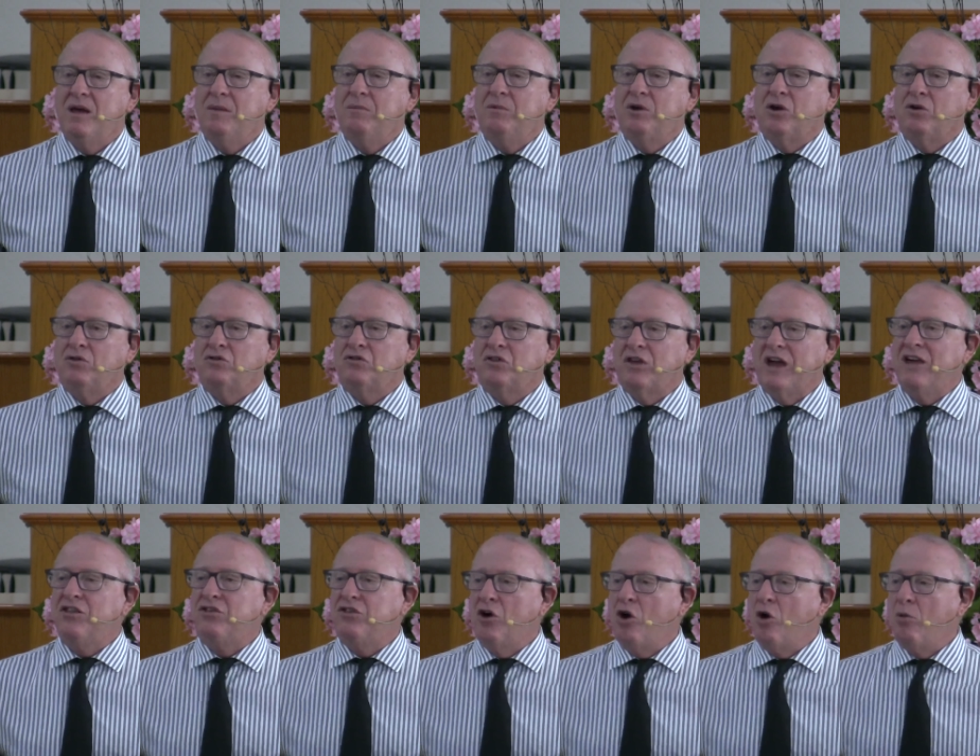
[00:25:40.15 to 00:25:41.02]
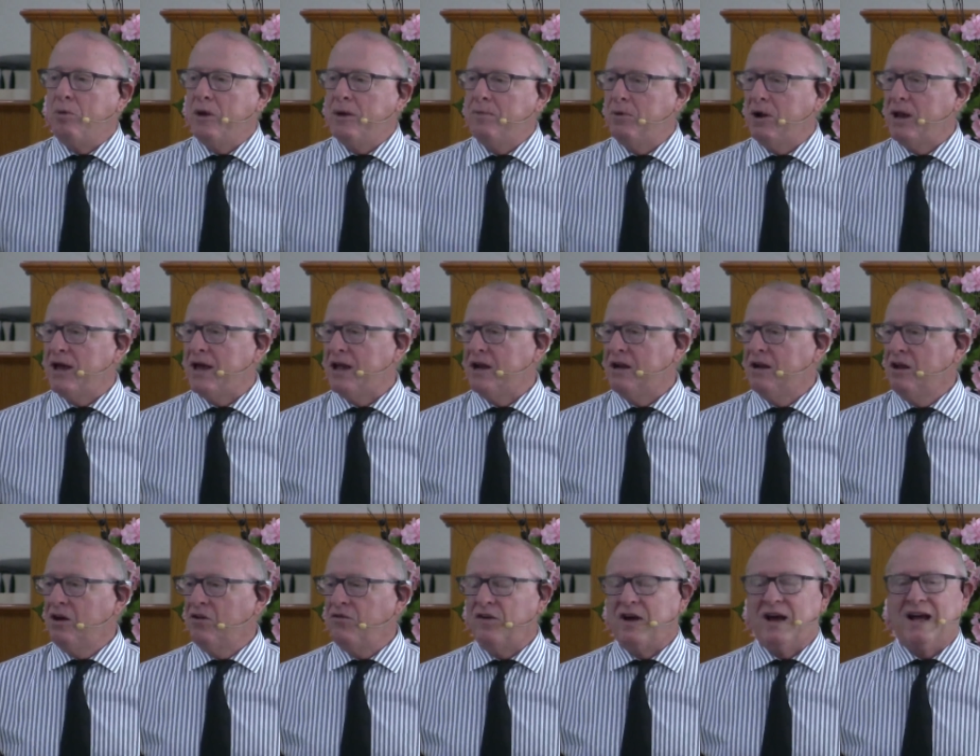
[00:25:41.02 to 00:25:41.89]
Because they thought people had
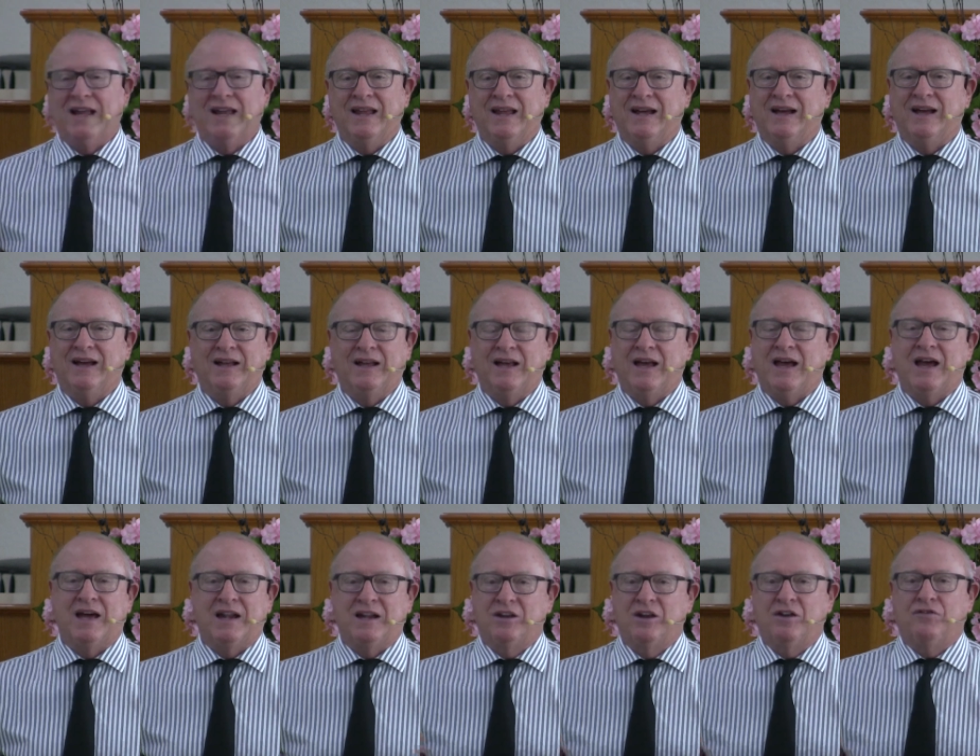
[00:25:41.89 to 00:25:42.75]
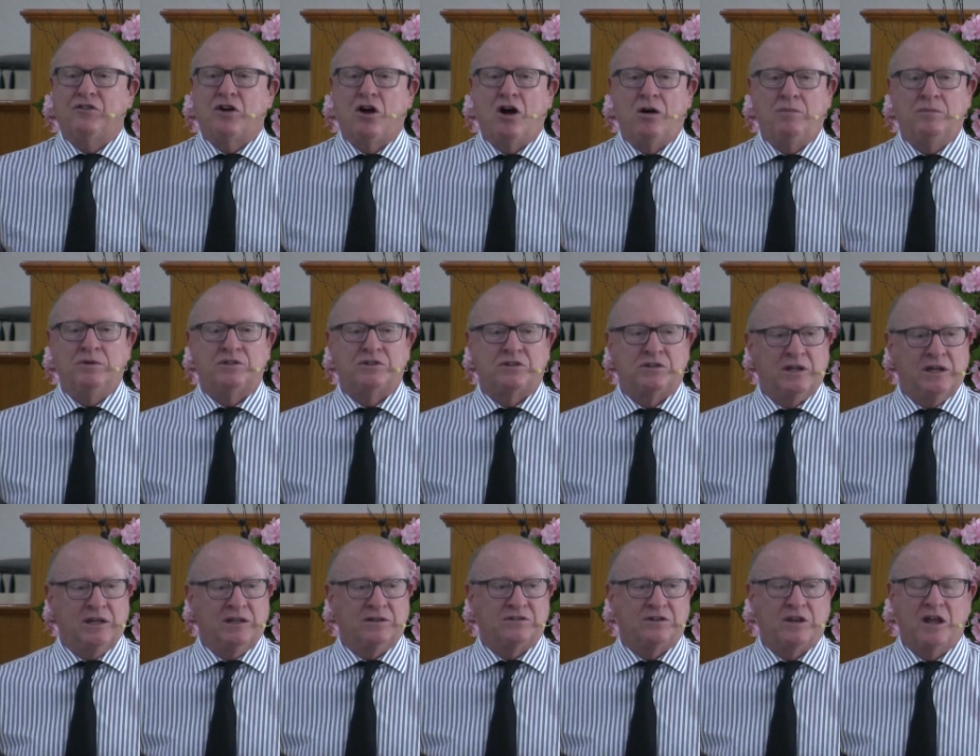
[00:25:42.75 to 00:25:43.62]
enough, uh, uh, had enough common
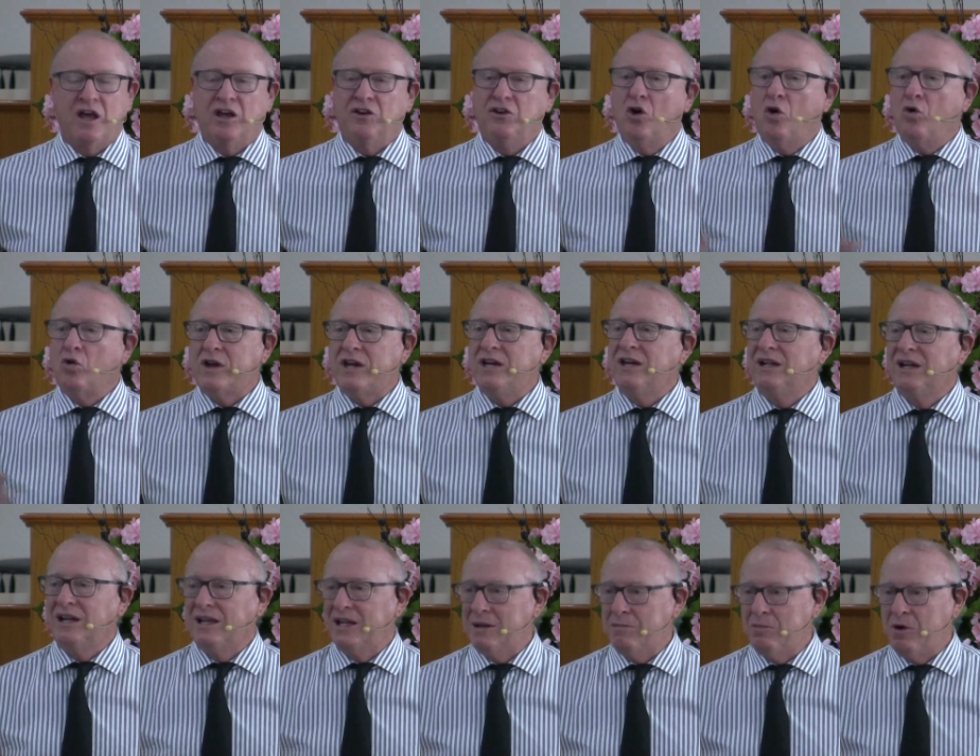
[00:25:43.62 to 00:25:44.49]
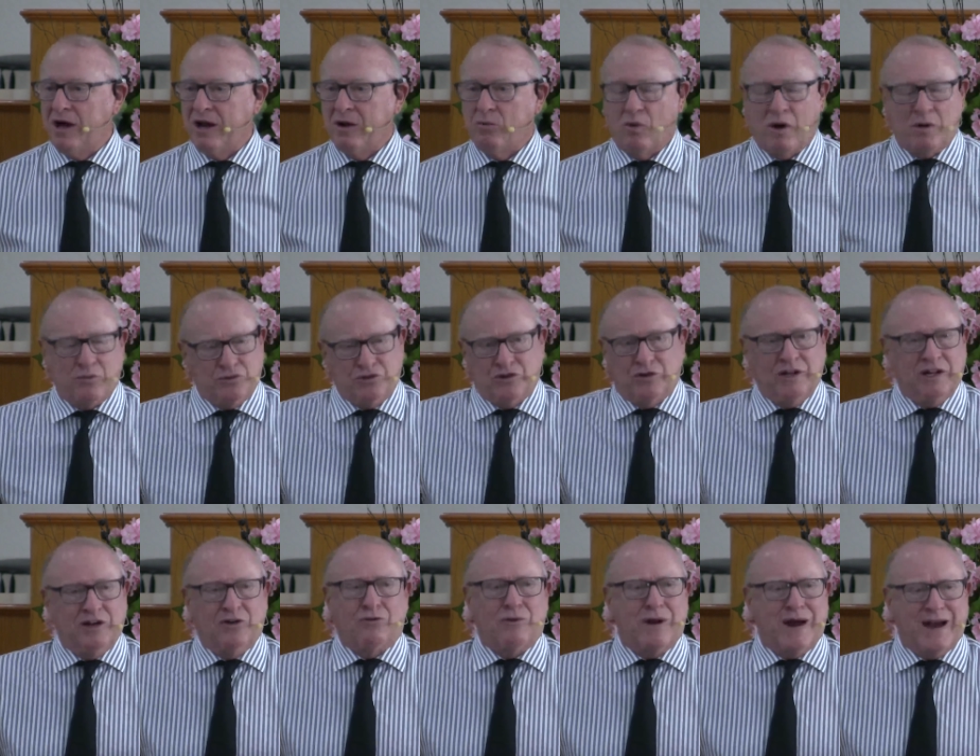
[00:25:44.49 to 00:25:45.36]
sense. Don't kill anybody. Why would you
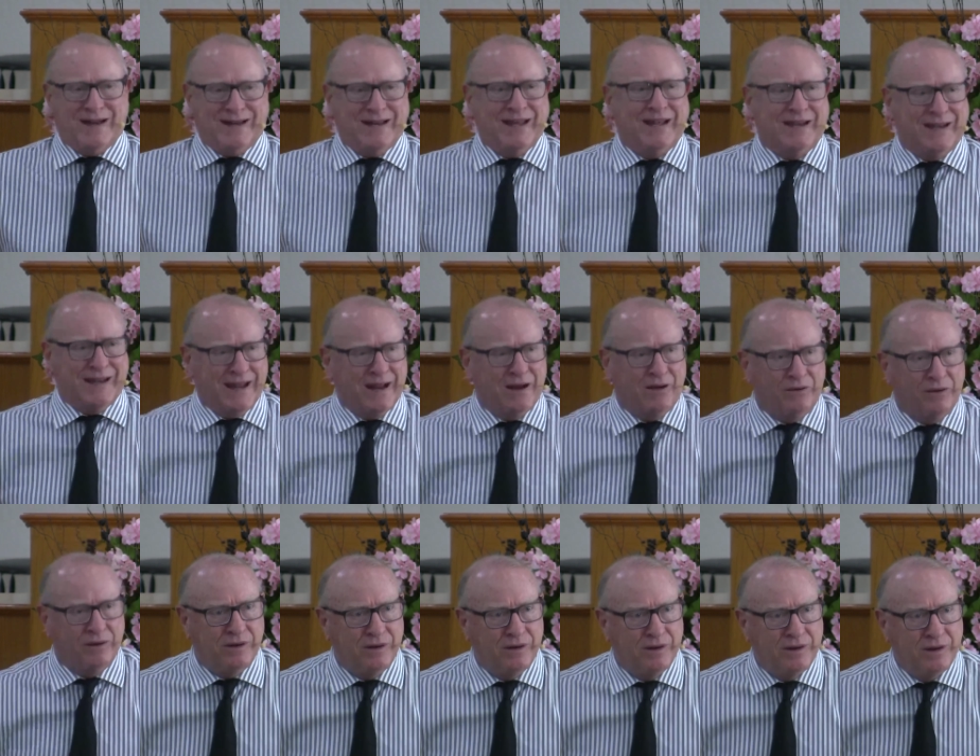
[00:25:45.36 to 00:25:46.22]
need to write that down?